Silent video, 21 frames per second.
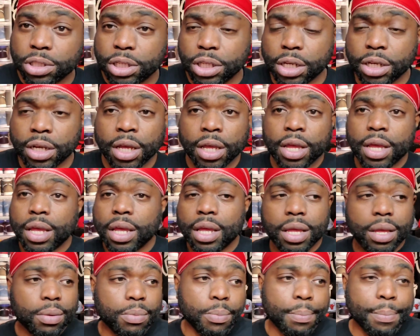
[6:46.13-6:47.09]
to
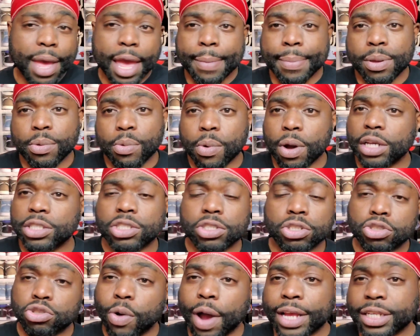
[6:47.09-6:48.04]
maybe once or
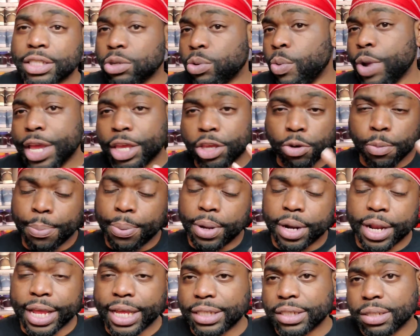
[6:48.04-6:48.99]
twice a week you
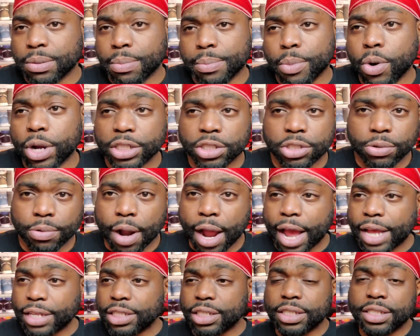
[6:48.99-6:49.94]
put in some
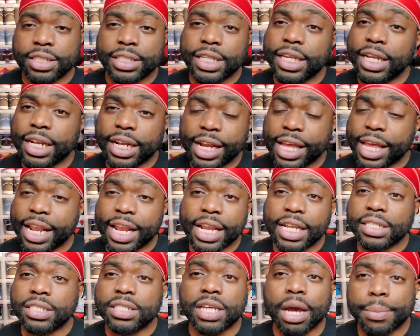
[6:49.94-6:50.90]
moisturizer and sealing in
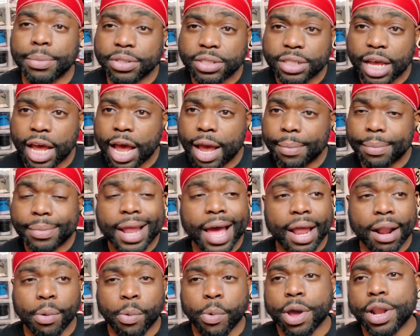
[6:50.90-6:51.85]
the summertime. Now
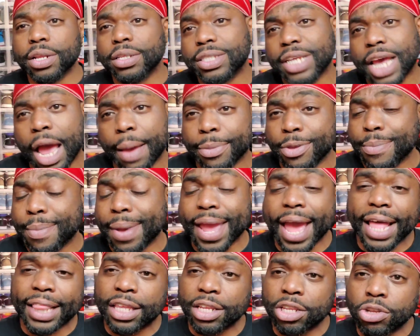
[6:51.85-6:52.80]
in the wintertime, you may
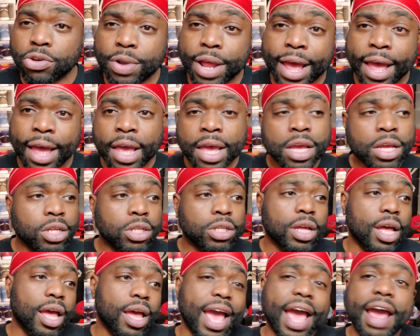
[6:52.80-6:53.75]
have to do that
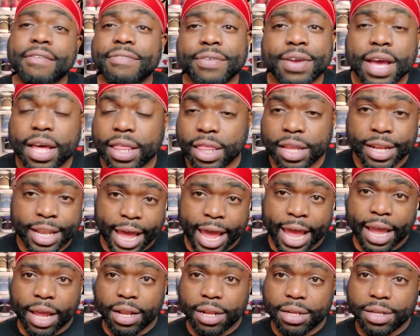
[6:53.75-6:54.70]
every other
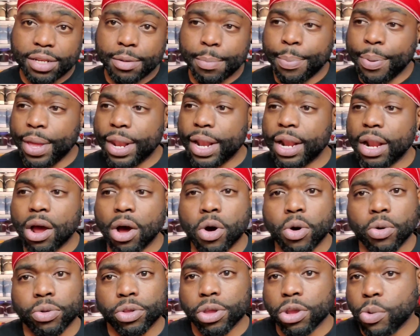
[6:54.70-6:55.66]
day, depending
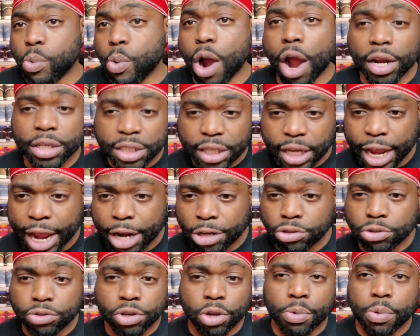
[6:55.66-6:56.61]
on your work
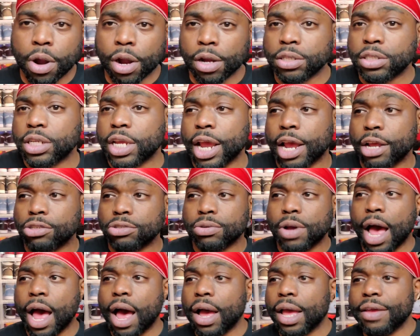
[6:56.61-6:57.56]
schedule,
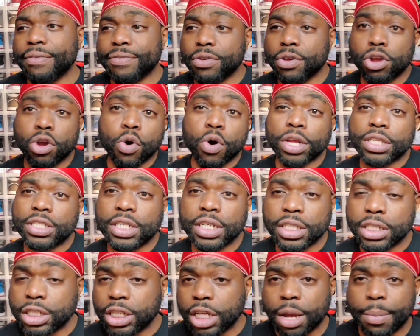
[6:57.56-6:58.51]
how, if you're going to the
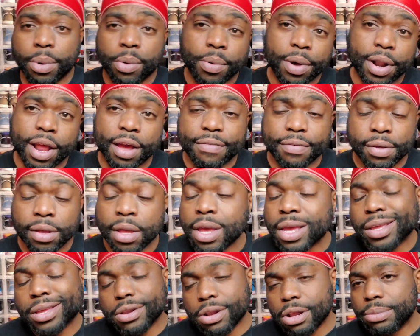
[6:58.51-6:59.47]
gym or whatever.
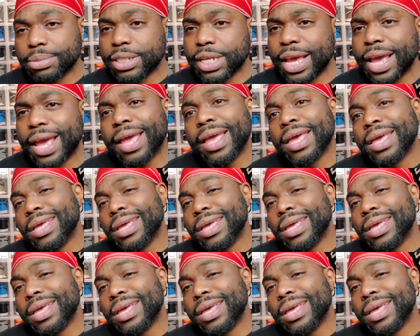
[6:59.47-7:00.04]
You know what I'm saying?